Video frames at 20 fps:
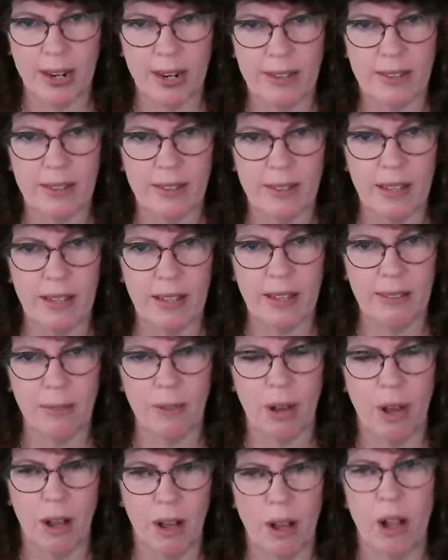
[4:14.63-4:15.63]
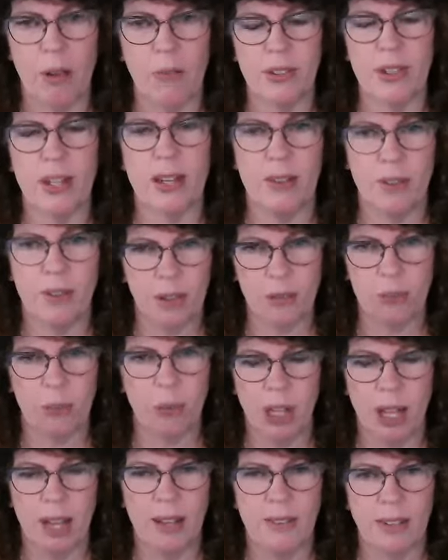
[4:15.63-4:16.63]
It's like all of a sudden I'm just
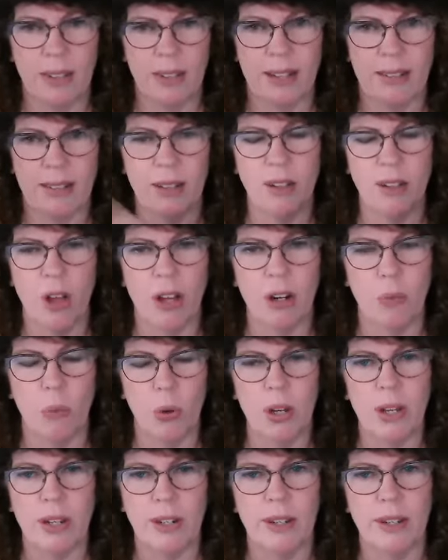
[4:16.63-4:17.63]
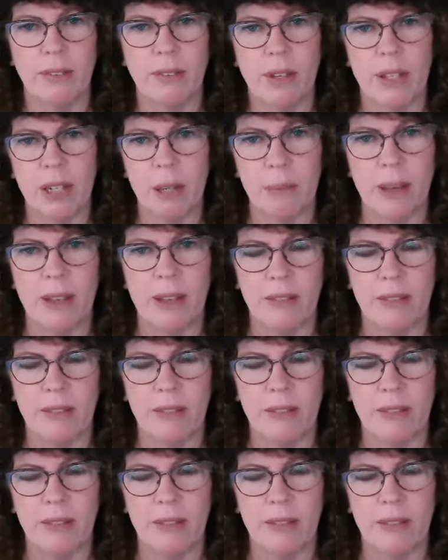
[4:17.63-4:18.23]
realizing that's a lot of wood in a piece.